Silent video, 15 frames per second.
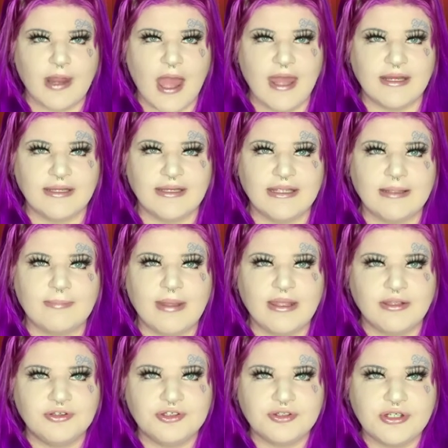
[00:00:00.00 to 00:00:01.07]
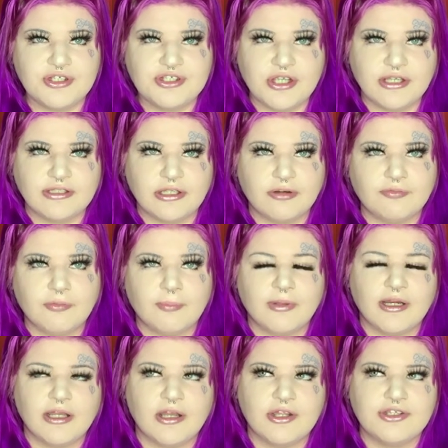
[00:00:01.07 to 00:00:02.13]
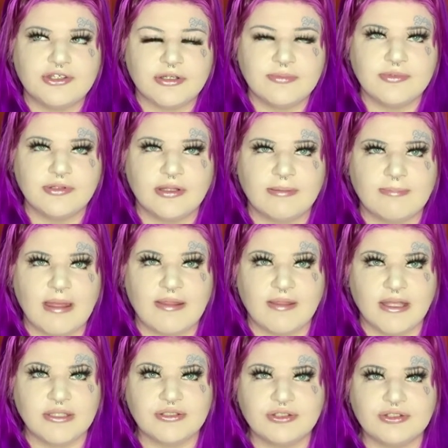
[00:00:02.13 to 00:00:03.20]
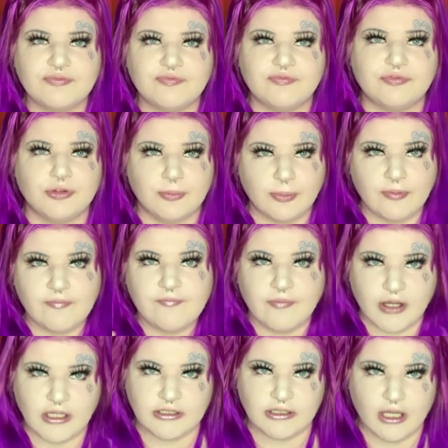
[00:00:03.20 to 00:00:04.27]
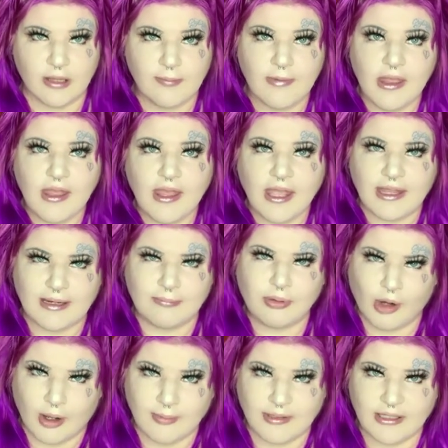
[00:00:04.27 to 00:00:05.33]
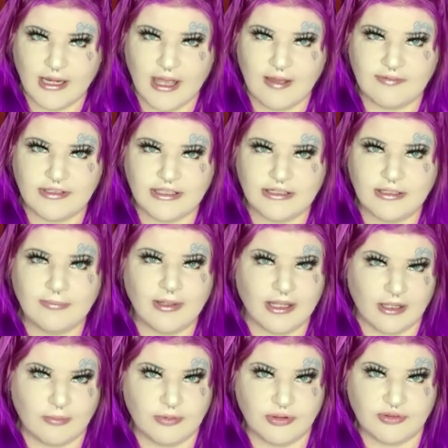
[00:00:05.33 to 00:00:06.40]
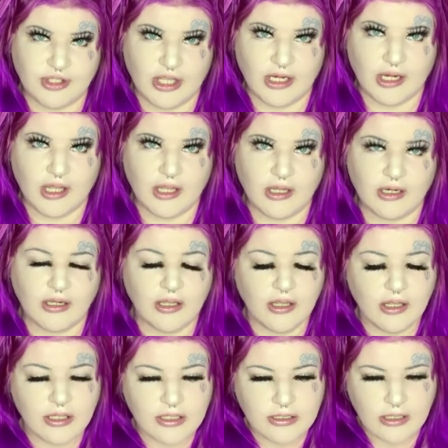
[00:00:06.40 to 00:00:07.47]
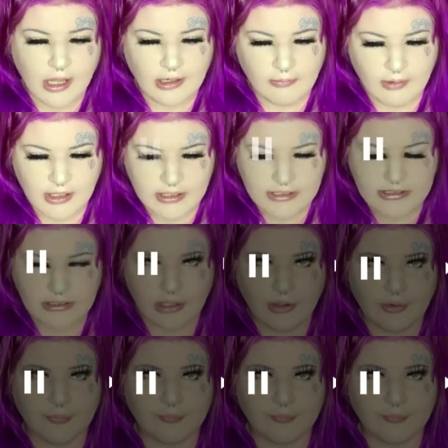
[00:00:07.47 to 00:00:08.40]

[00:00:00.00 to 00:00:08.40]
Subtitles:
But I didn't get my injuries checked out from when I got jumped. So, like, my legs are super fucked up. And I'm probably going to have to get them amputated. Anyway, so...